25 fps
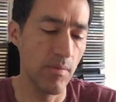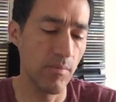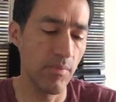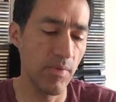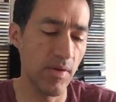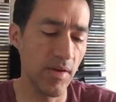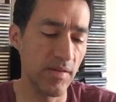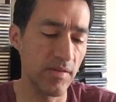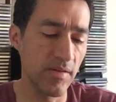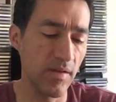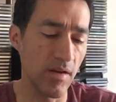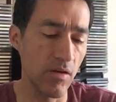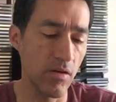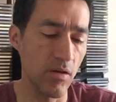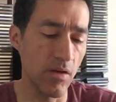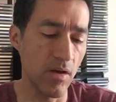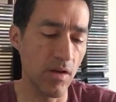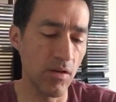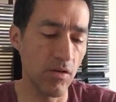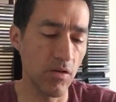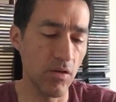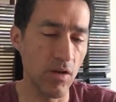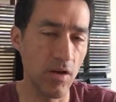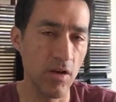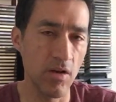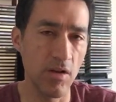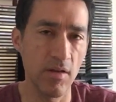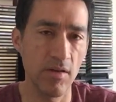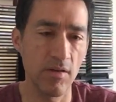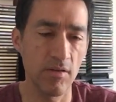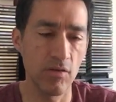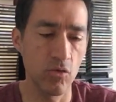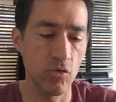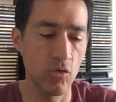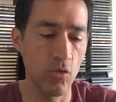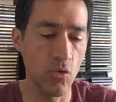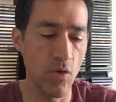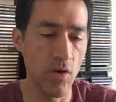plays
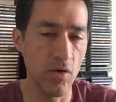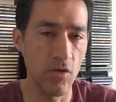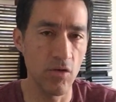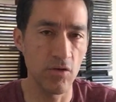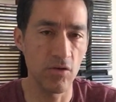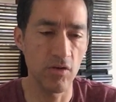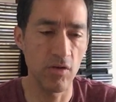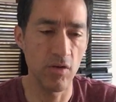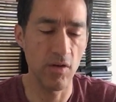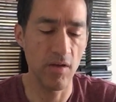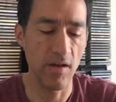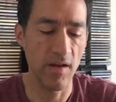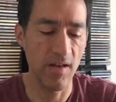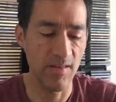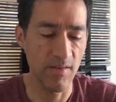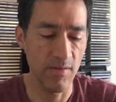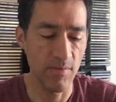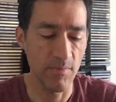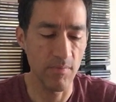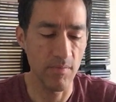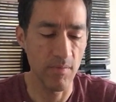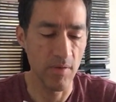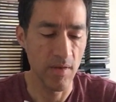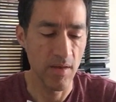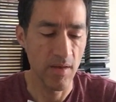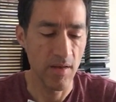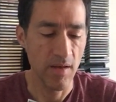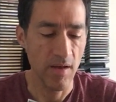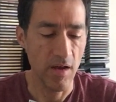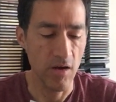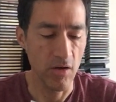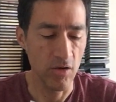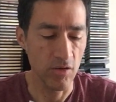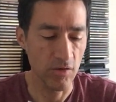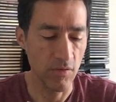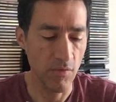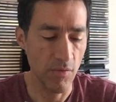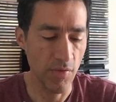do a
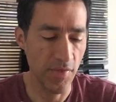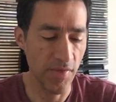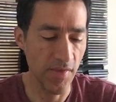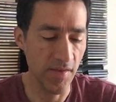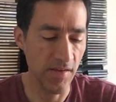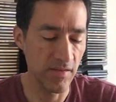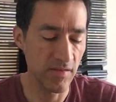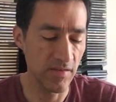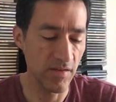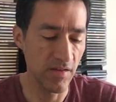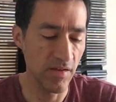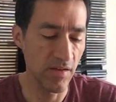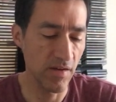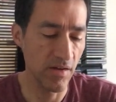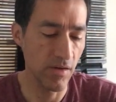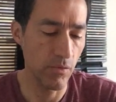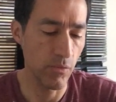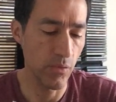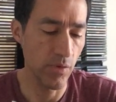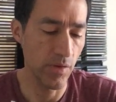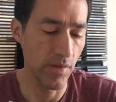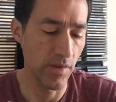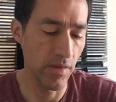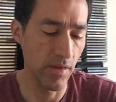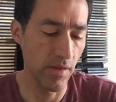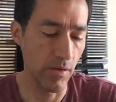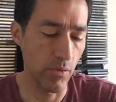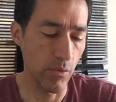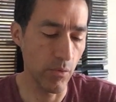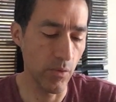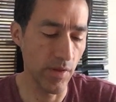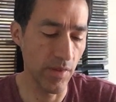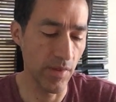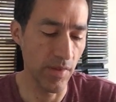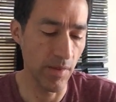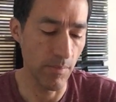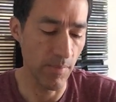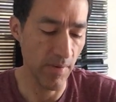lot of things here
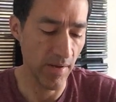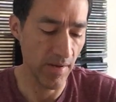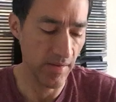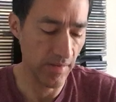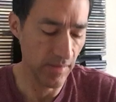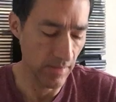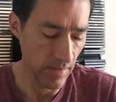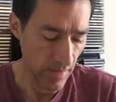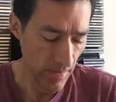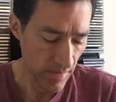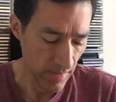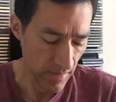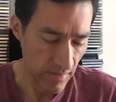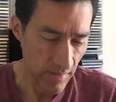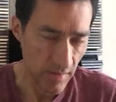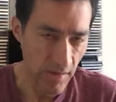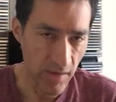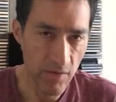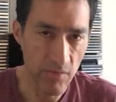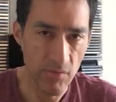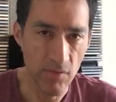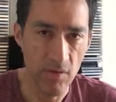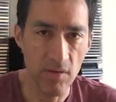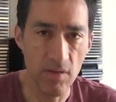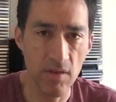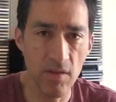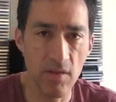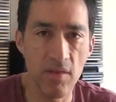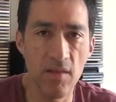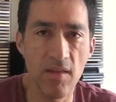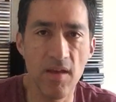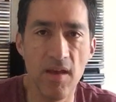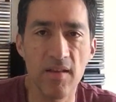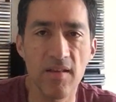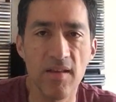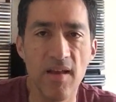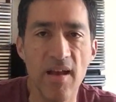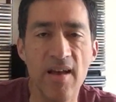with the band, giving
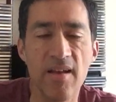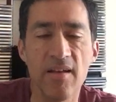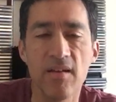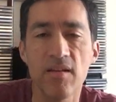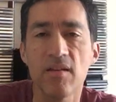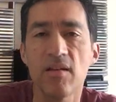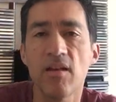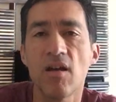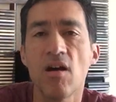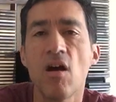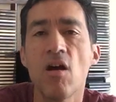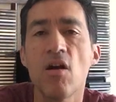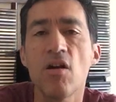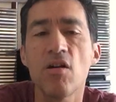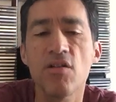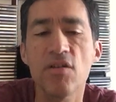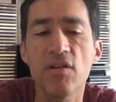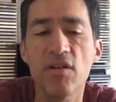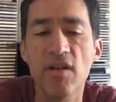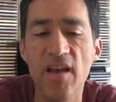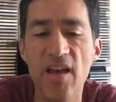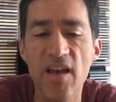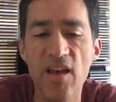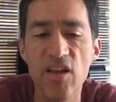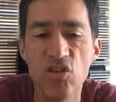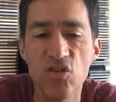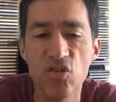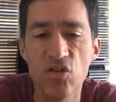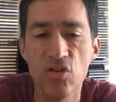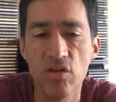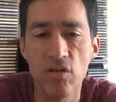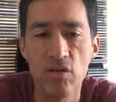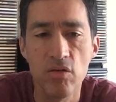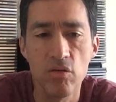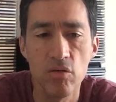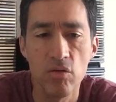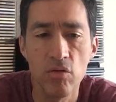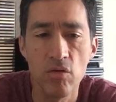that an harder
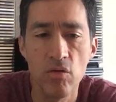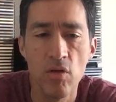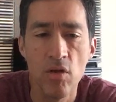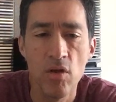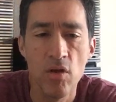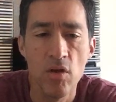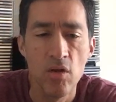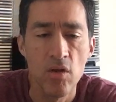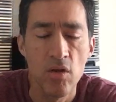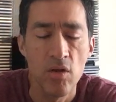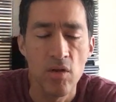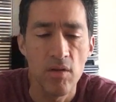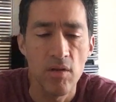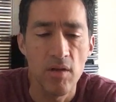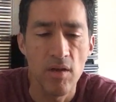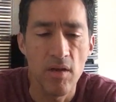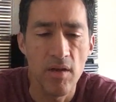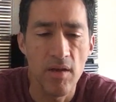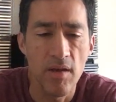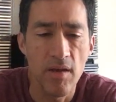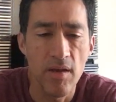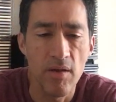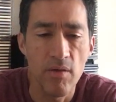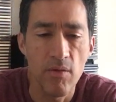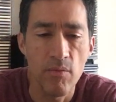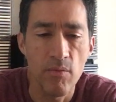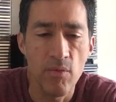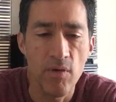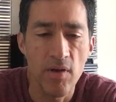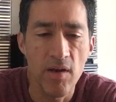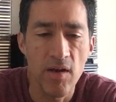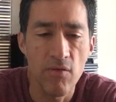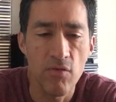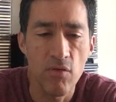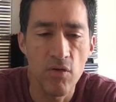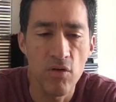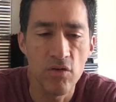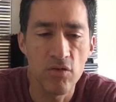edge. We
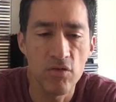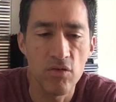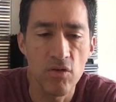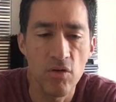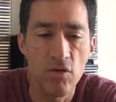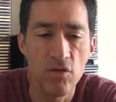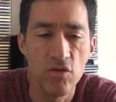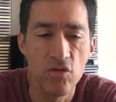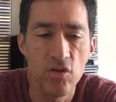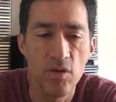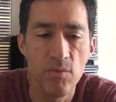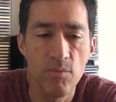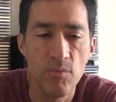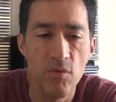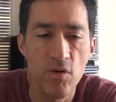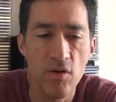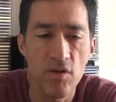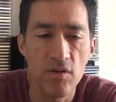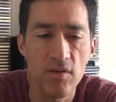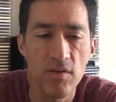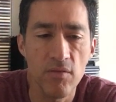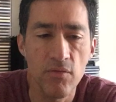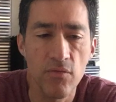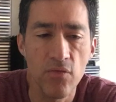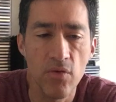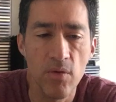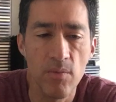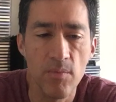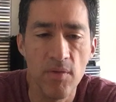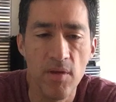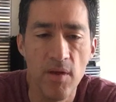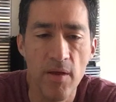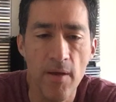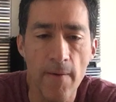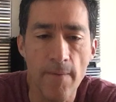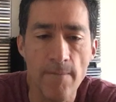have also Jim Martin from